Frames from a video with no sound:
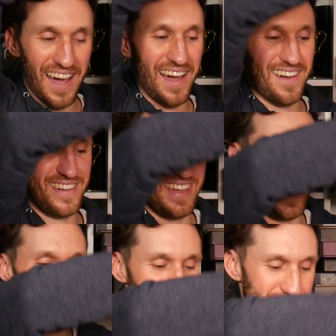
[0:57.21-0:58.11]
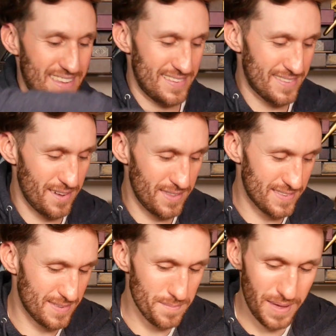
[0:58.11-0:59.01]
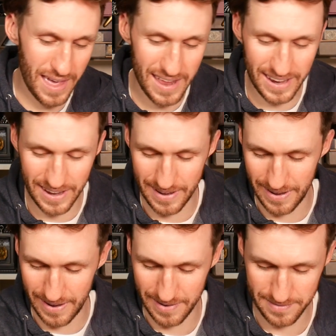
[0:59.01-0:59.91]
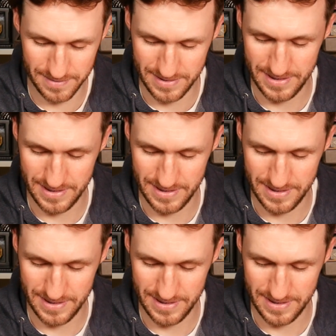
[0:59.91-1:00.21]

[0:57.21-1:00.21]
Okay, let's see. So there's some padding in here